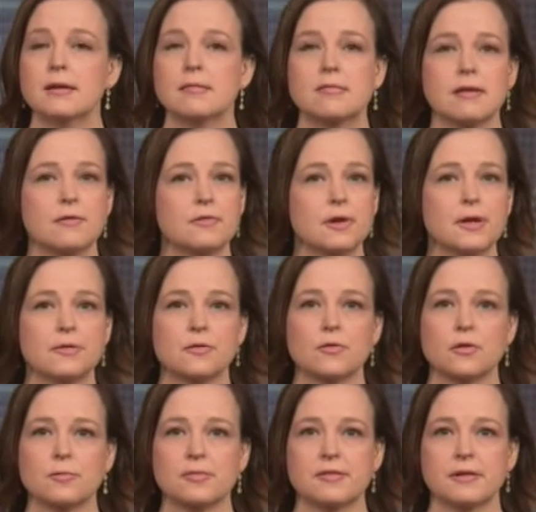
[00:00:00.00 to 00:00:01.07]
Several other
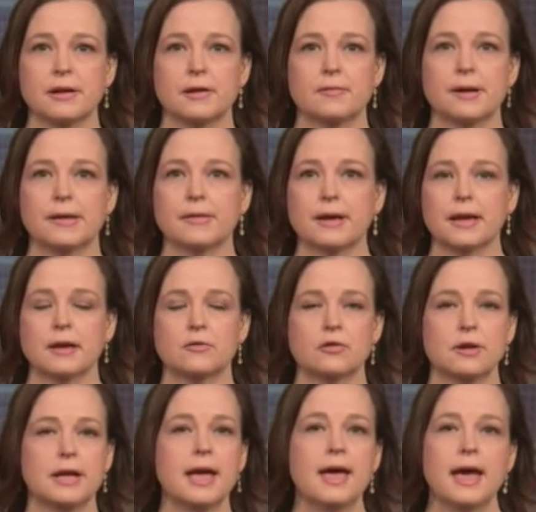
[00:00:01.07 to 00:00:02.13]
groups did around the
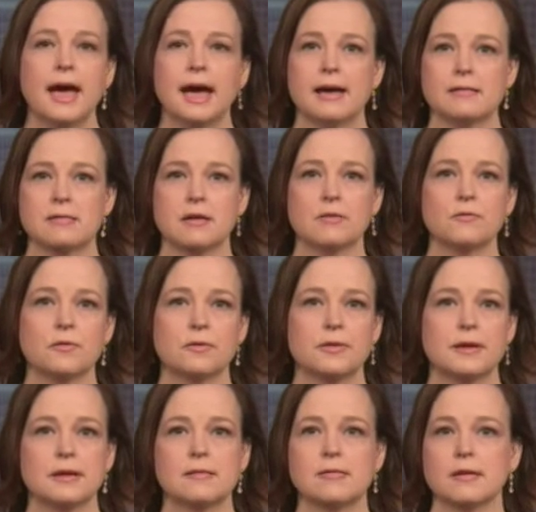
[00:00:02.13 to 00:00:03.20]
country asking for
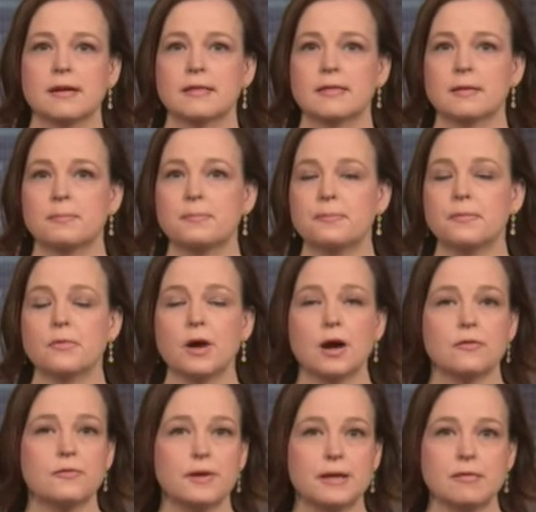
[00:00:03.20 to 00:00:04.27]
things like the
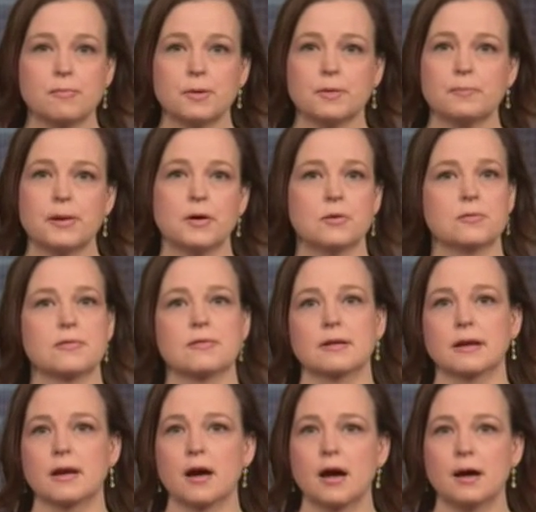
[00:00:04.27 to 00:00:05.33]
our Facebook post
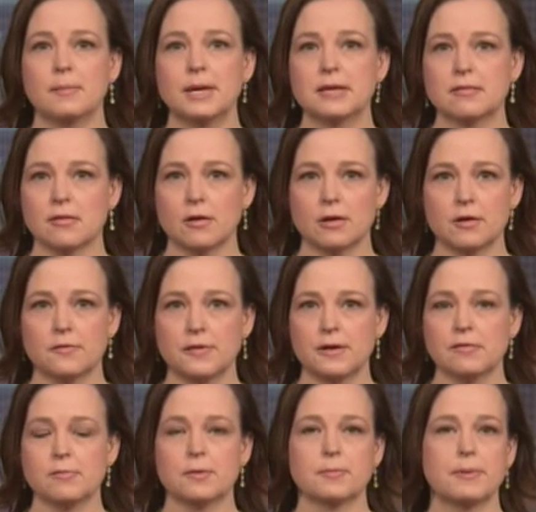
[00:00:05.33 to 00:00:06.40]
and comments on our
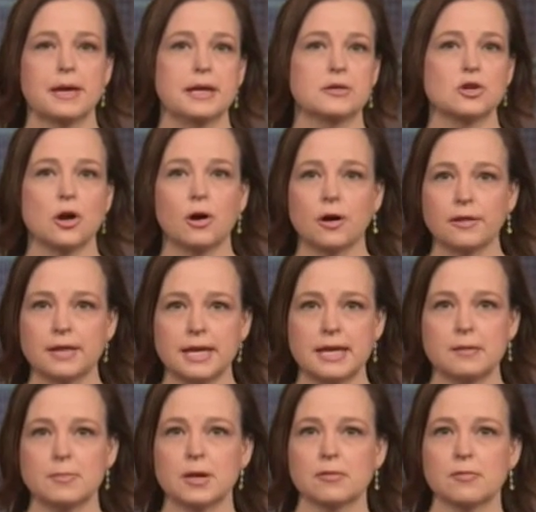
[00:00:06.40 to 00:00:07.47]
Facebook page, all the
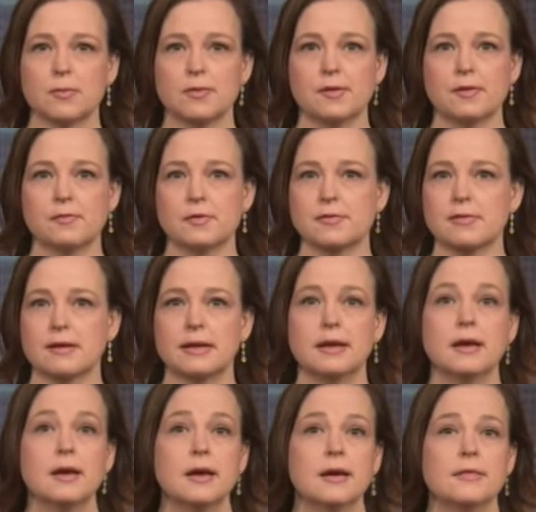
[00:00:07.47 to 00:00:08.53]
emails we've ever sent,